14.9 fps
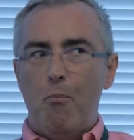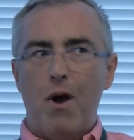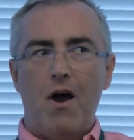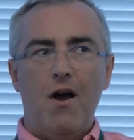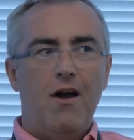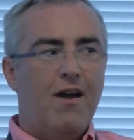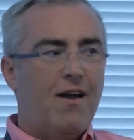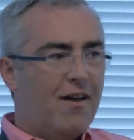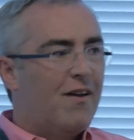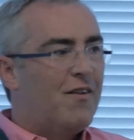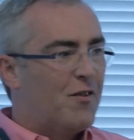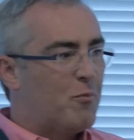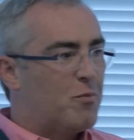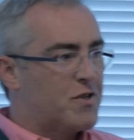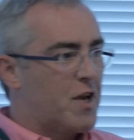but
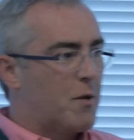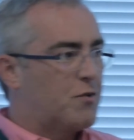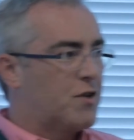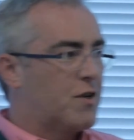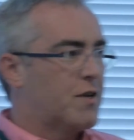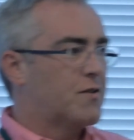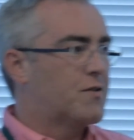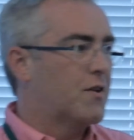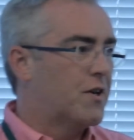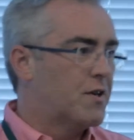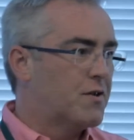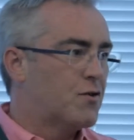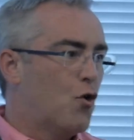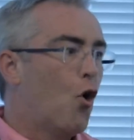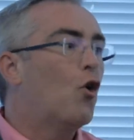the perception is that
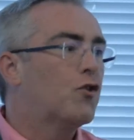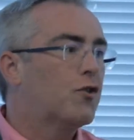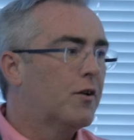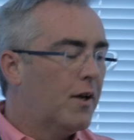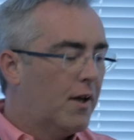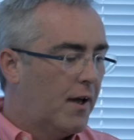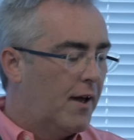he's not